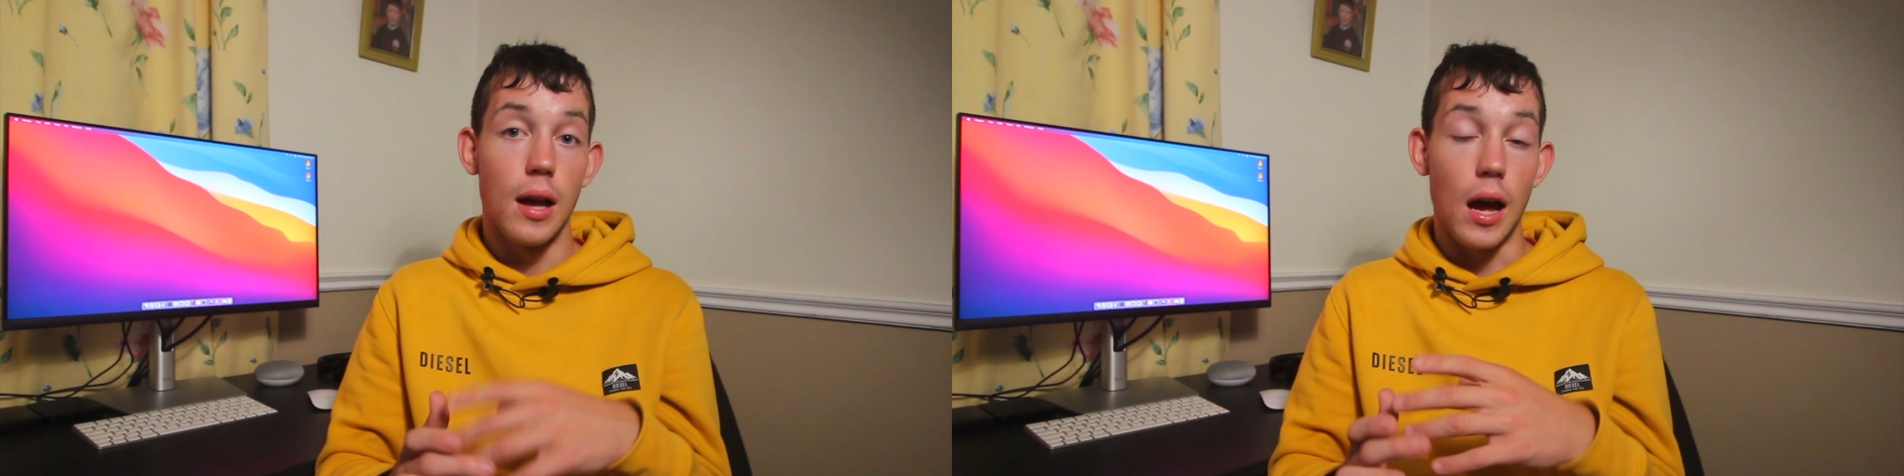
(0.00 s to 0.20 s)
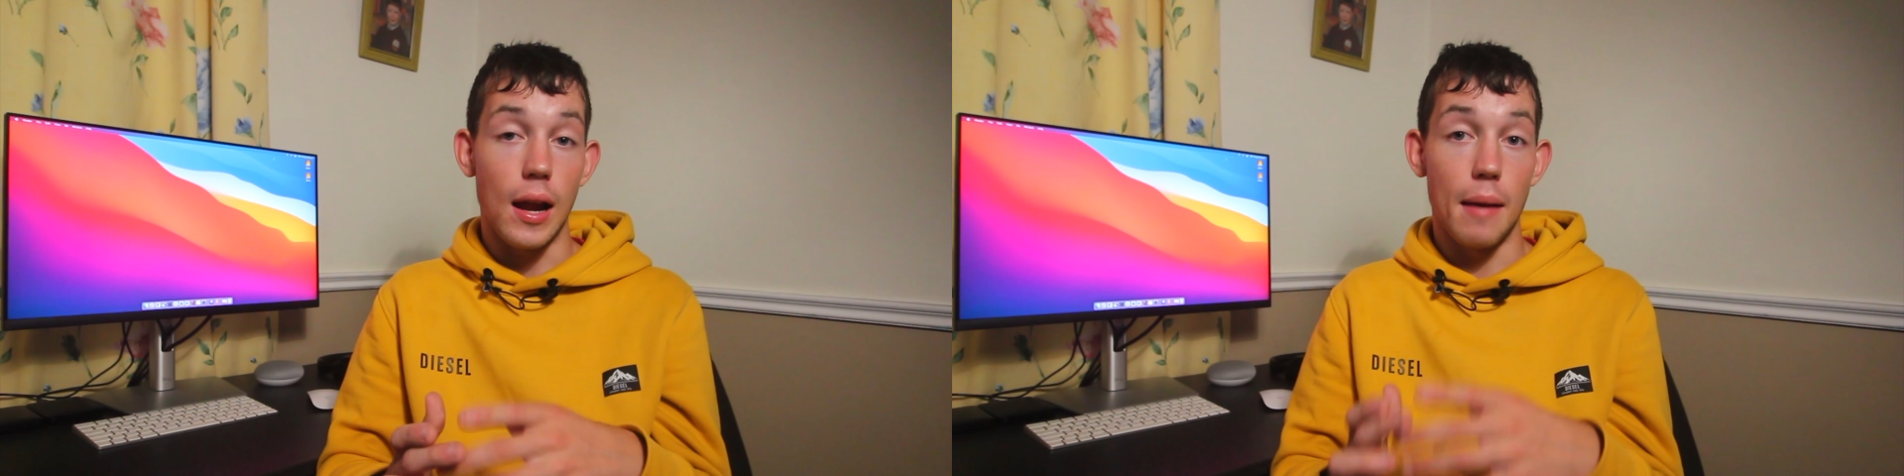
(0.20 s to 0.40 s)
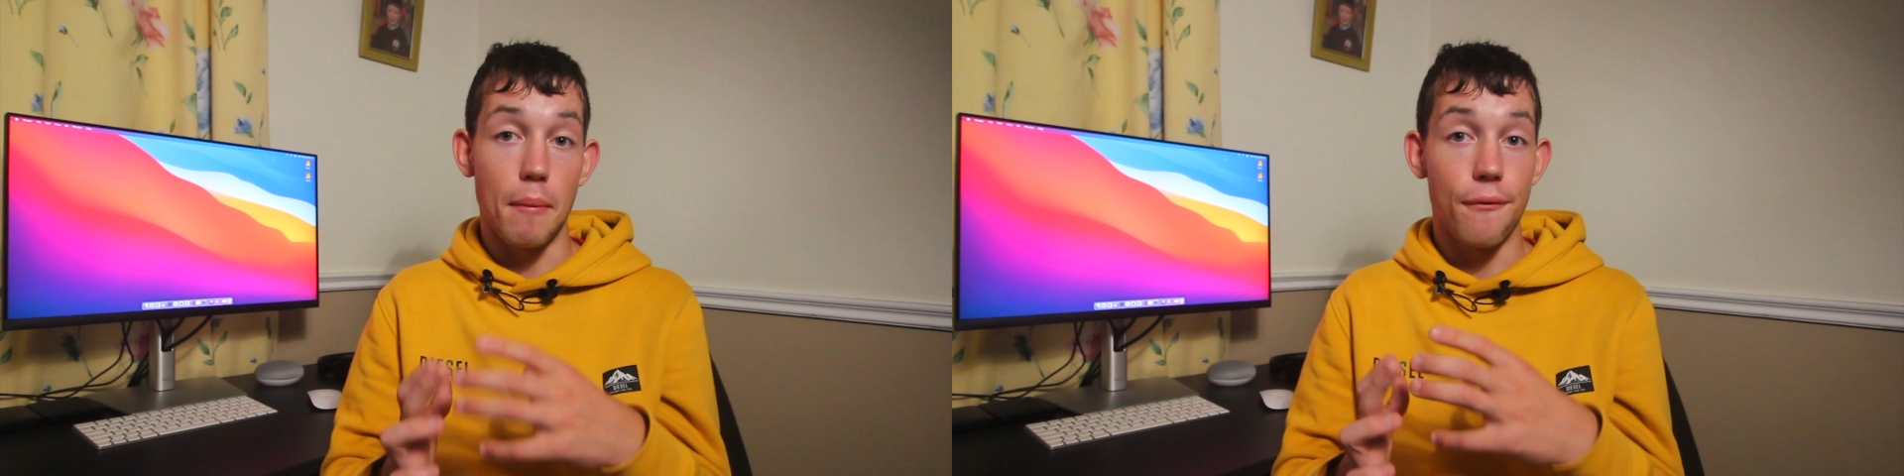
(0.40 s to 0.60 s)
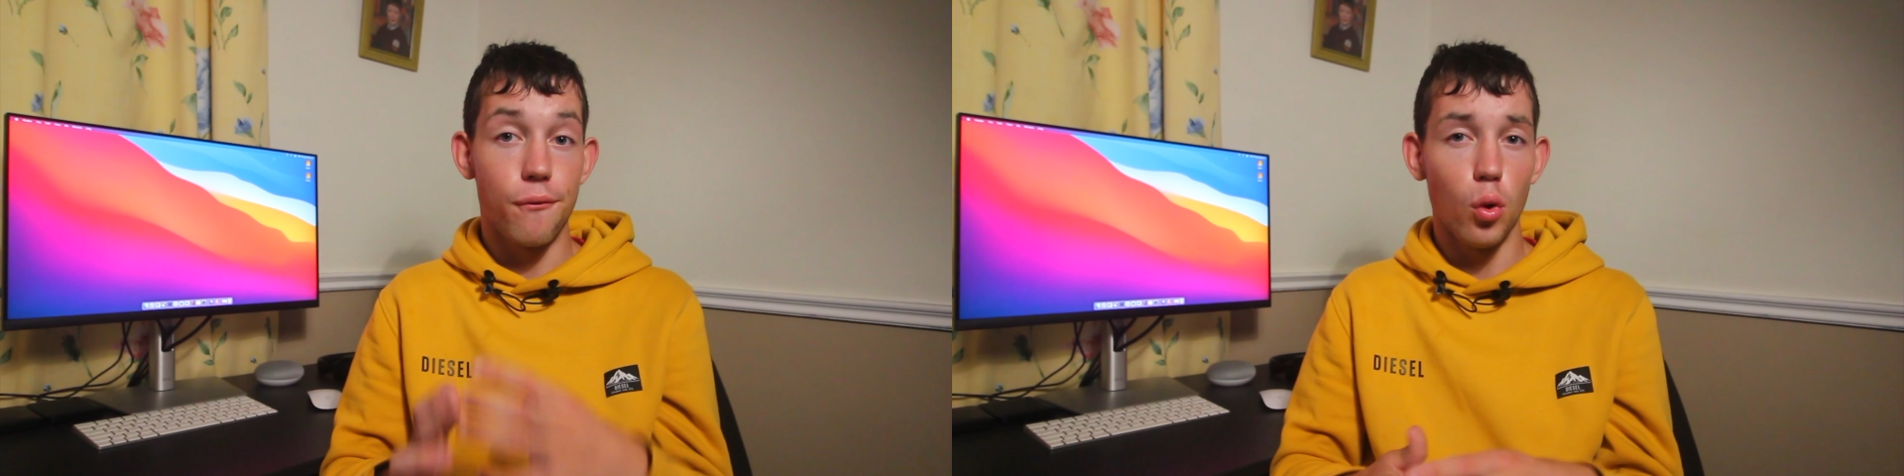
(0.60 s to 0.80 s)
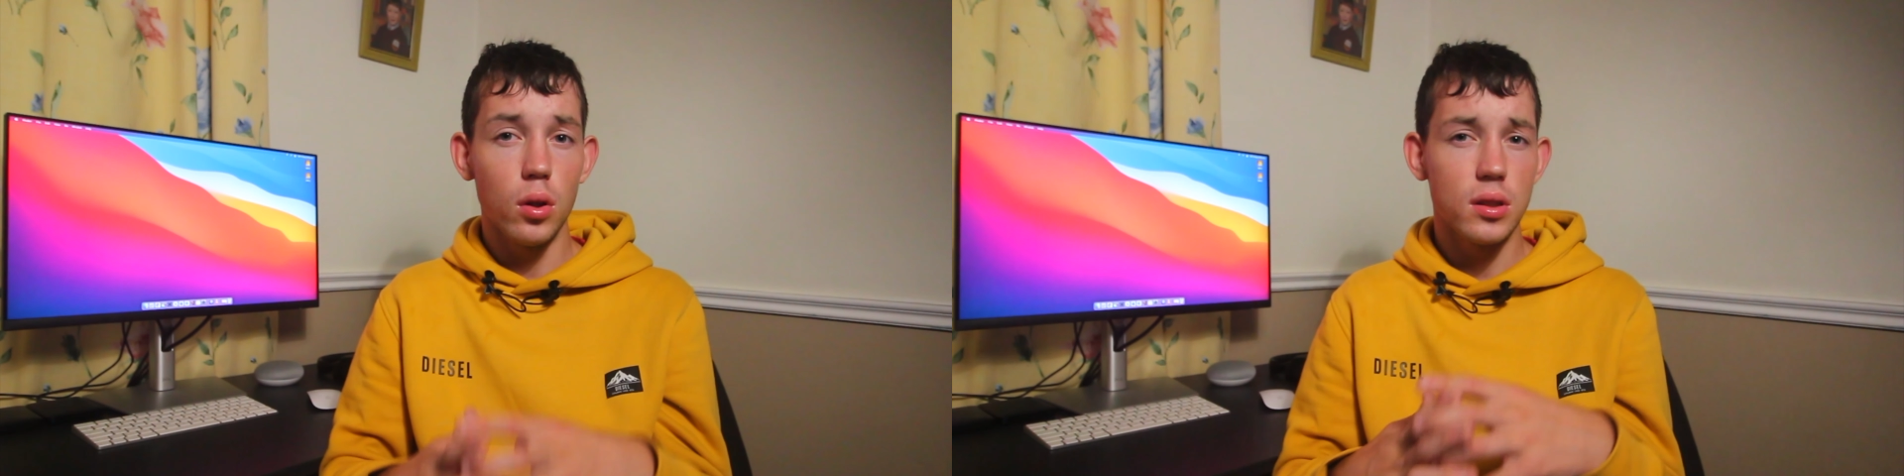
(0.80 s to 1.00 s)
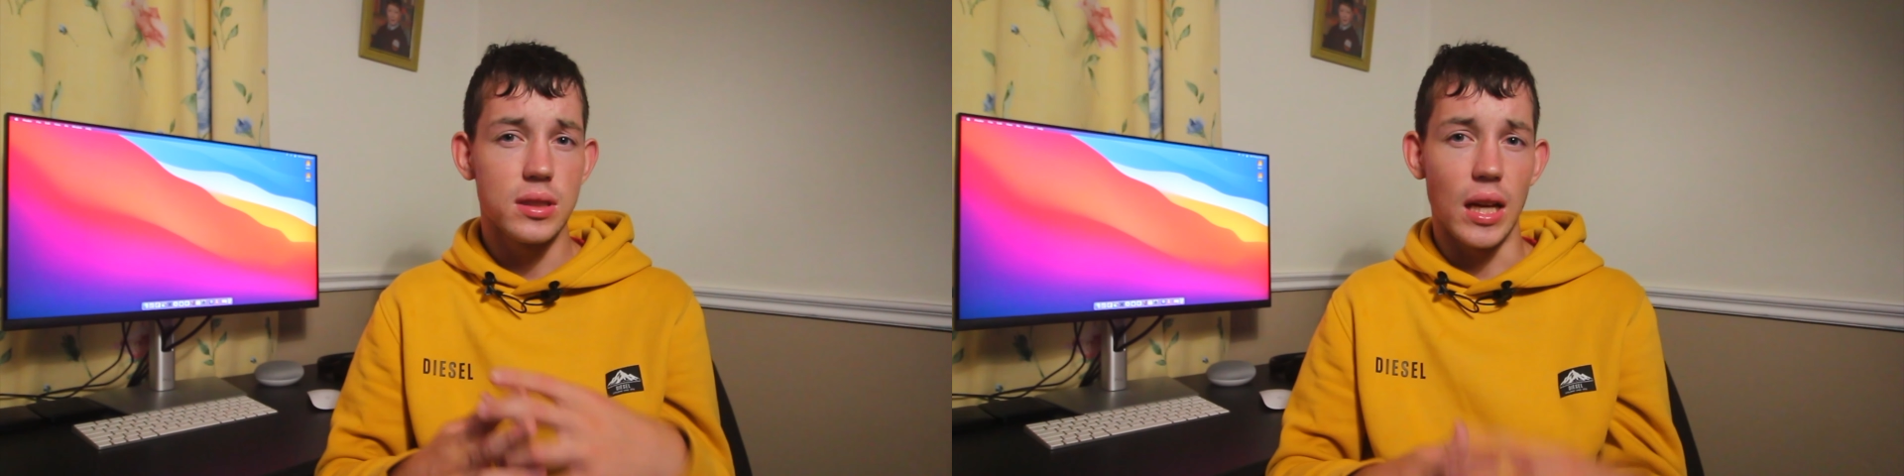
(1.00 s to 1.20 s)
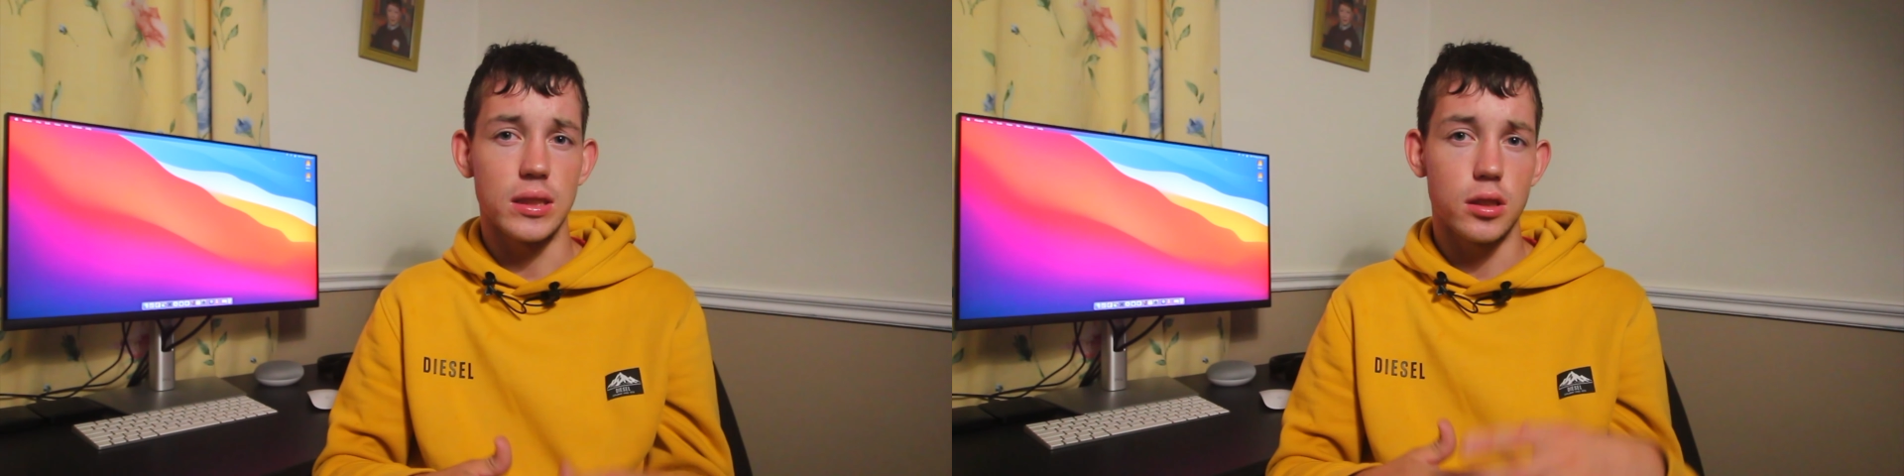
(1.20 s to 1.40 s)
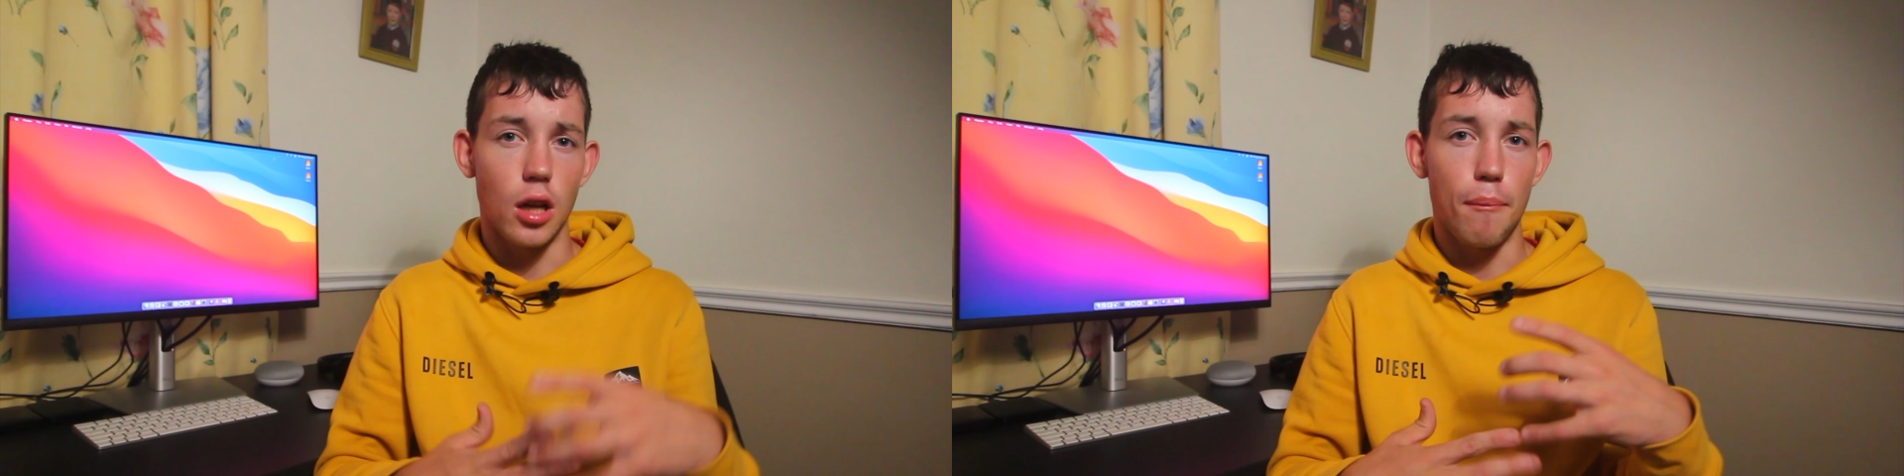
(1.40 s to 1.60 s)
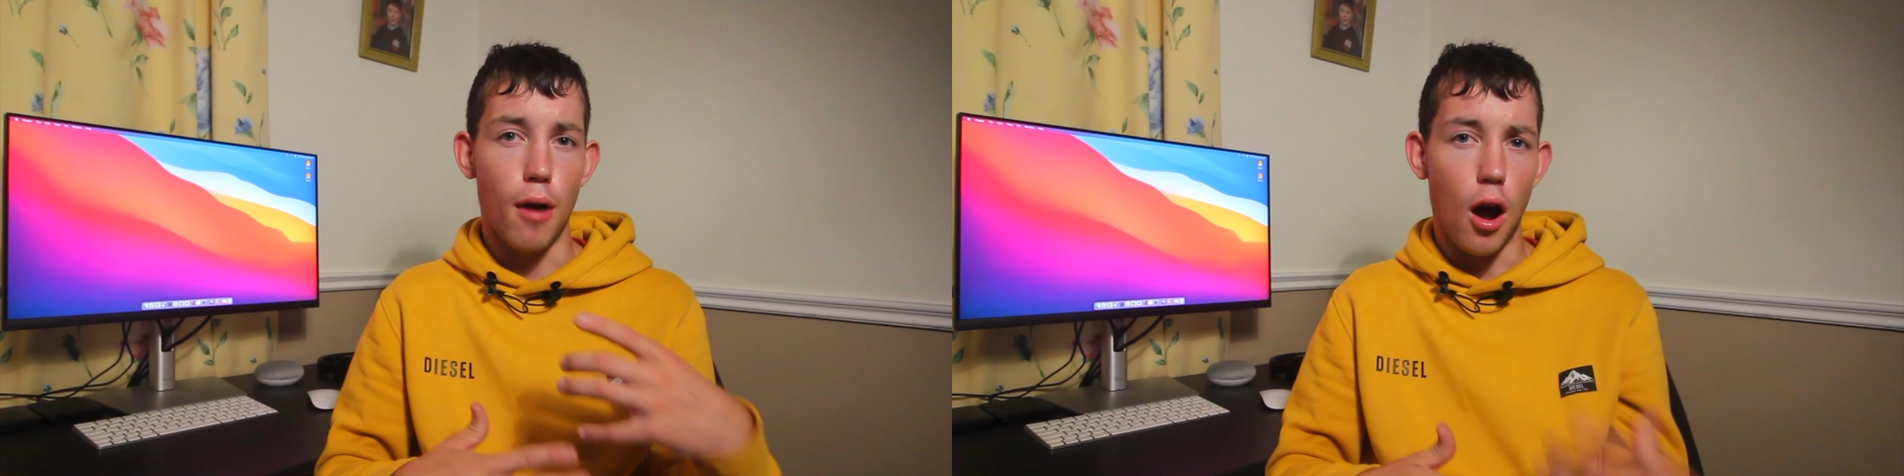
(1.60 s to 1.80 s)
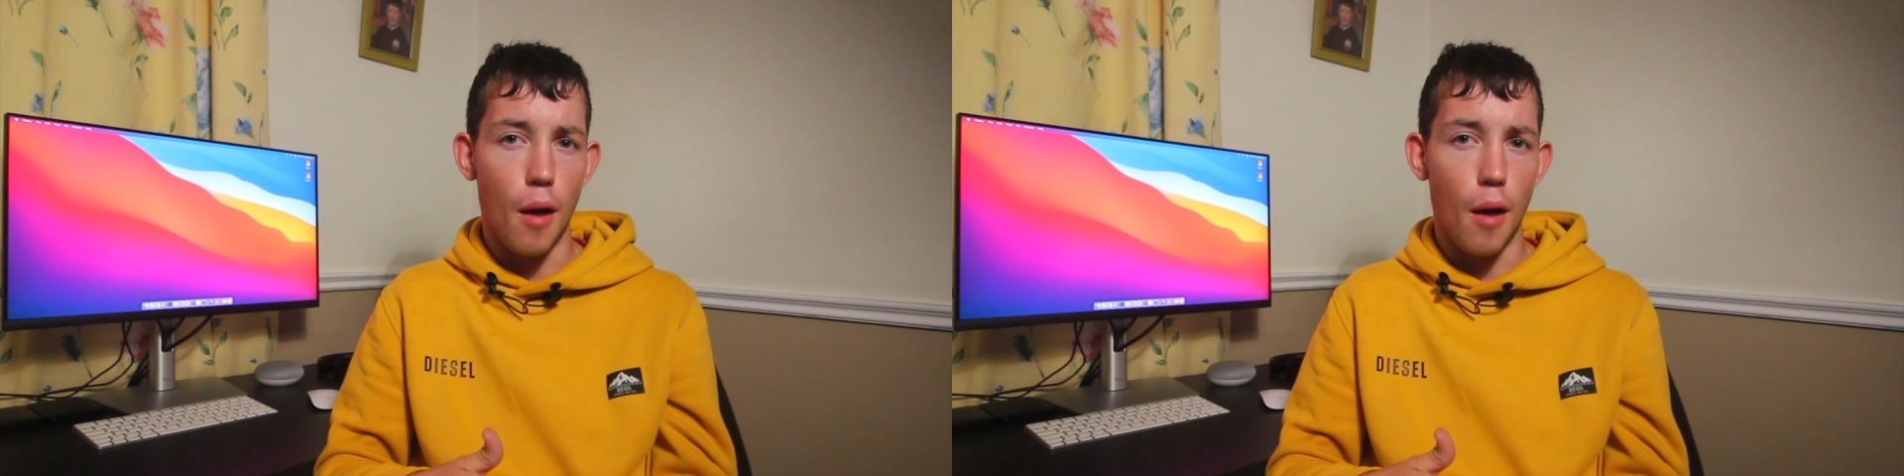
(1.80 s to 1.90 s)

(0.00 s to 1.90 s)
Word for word: and have my full desktop